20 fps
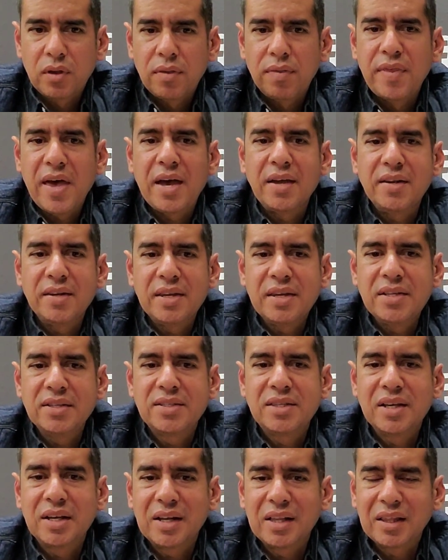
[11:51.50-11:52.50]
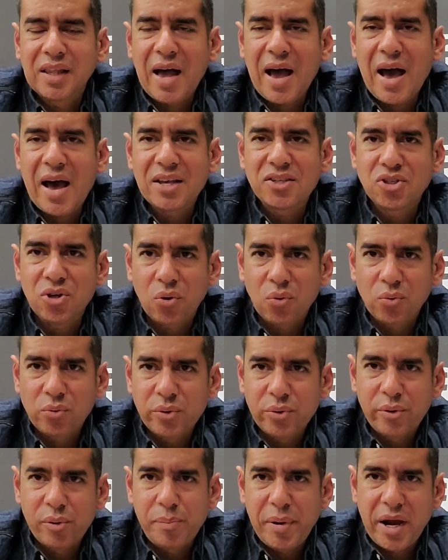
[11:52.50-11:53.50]
that needs the glass
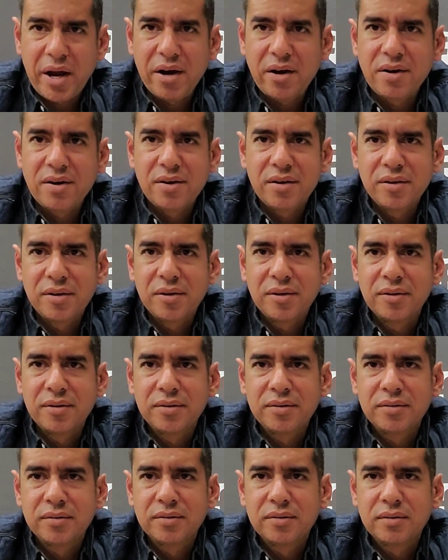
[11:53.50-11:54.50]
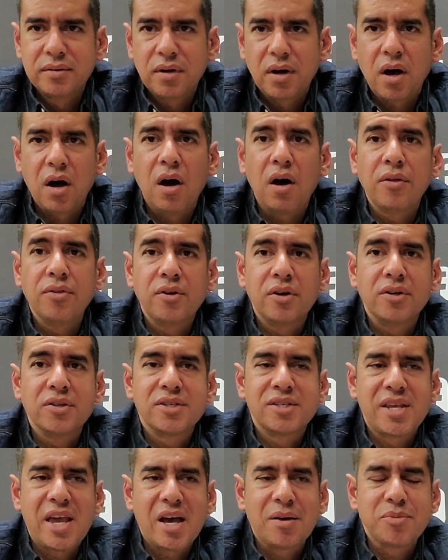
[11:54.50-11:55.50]
only repaired on their
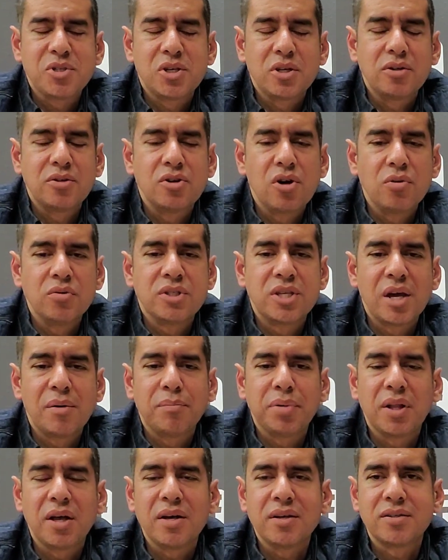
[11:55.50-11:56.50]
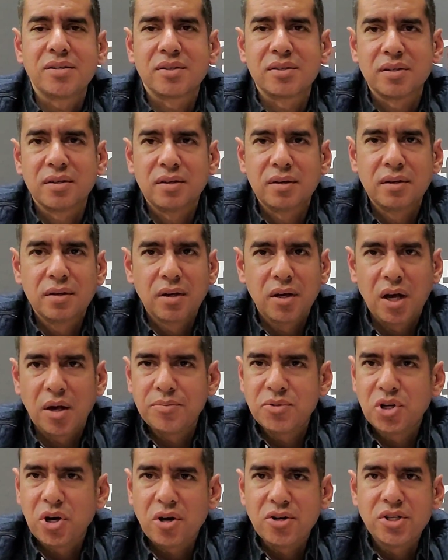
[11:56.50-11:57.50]
Samsung Note 10 Plus, I'm
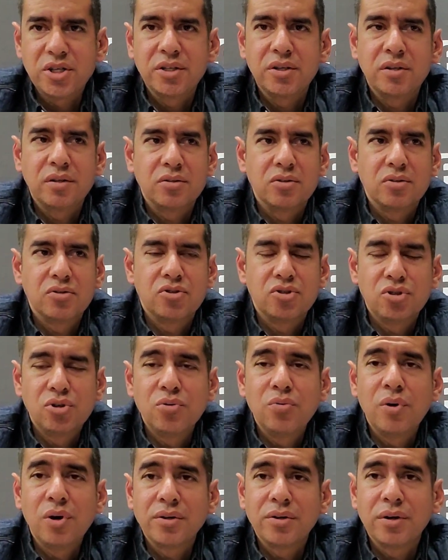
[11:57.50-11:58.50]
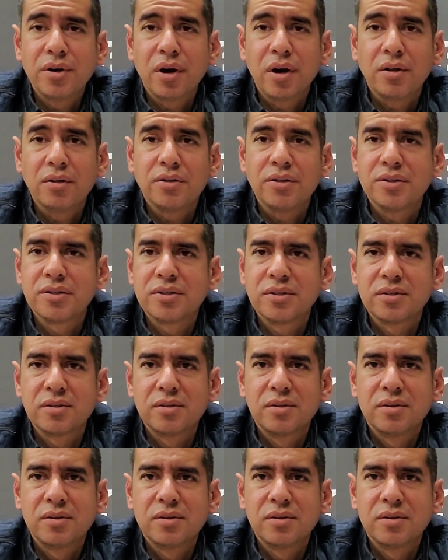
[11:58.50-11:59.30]
charging $200.